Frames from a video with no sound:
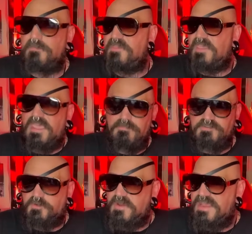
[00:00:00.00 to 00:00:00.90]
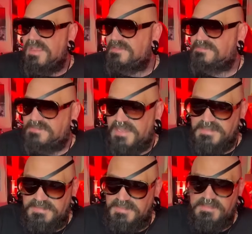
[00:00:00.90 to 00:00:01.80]
of the imagery and
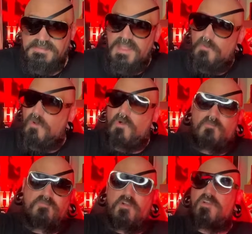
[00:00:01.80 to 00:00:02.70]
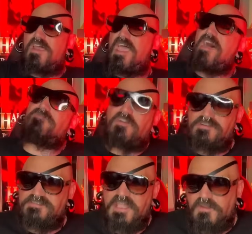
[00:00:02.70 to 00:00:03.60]
scenes in this will forever
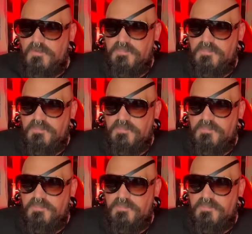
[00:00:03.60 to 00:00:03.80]
stick with